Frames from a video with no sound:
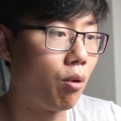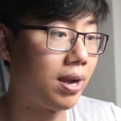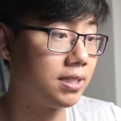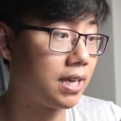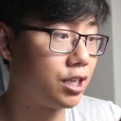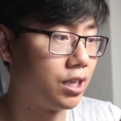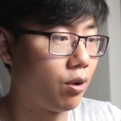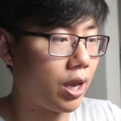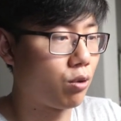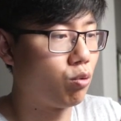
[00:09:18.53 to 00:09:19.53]
I could.
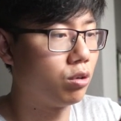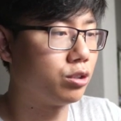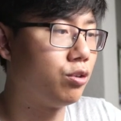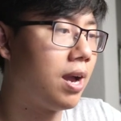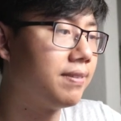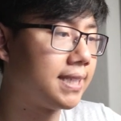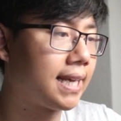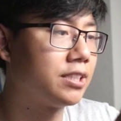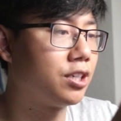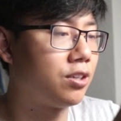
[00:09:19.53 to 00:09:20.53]
Okay, cool. So you have a second
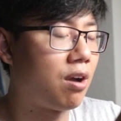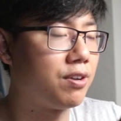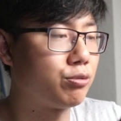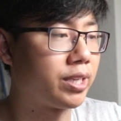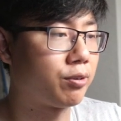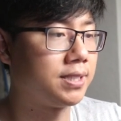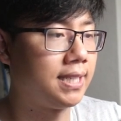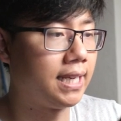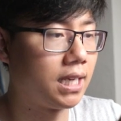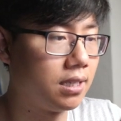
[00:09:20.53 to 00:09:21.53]
turn offense with the
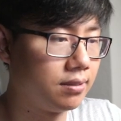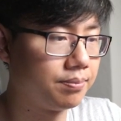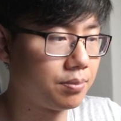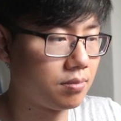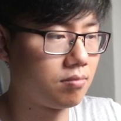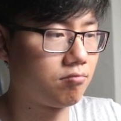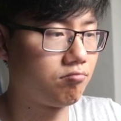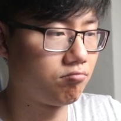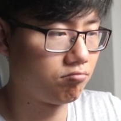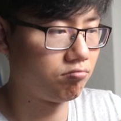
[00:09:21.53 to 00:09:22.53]
Christina.
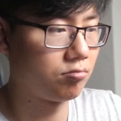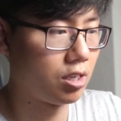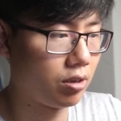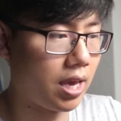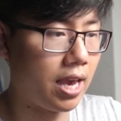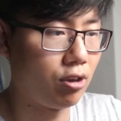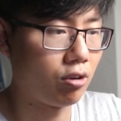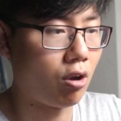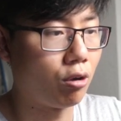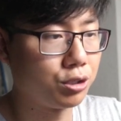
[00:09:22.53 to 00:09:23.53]
Okay, you
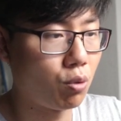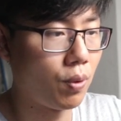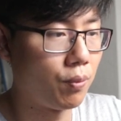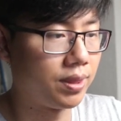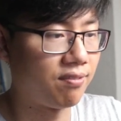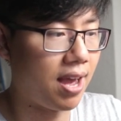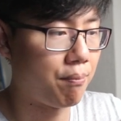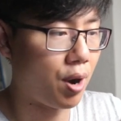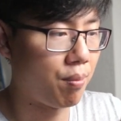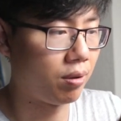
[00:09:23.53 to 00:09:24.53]
also went with the
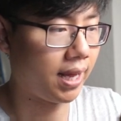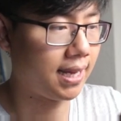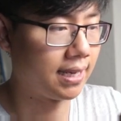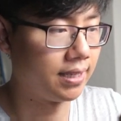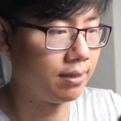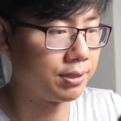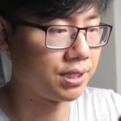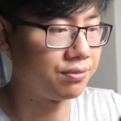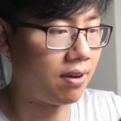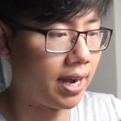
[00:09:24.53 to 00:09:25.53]
Vampire build like I did, which is
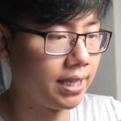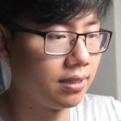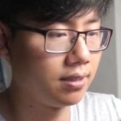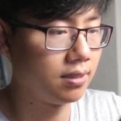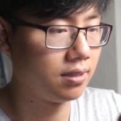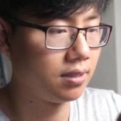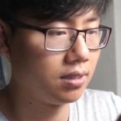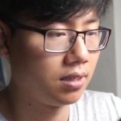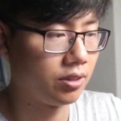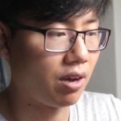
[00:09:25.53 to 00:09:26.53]
fine.
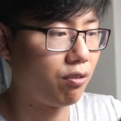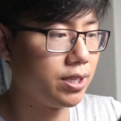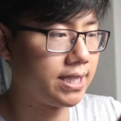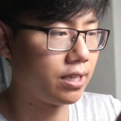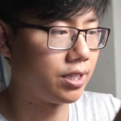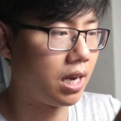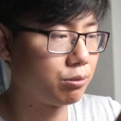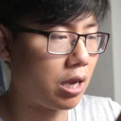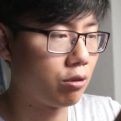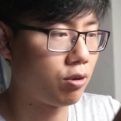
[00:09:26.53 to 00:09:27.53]
Not fully skilled up, so
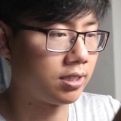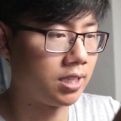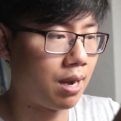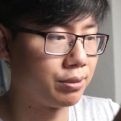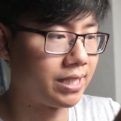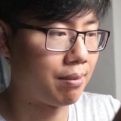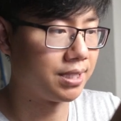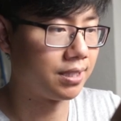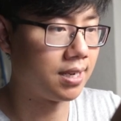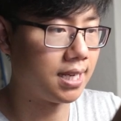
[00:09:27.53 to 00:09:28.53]
I don't know actually how much damage it
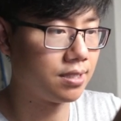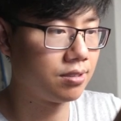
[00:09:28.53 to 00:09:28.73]
does.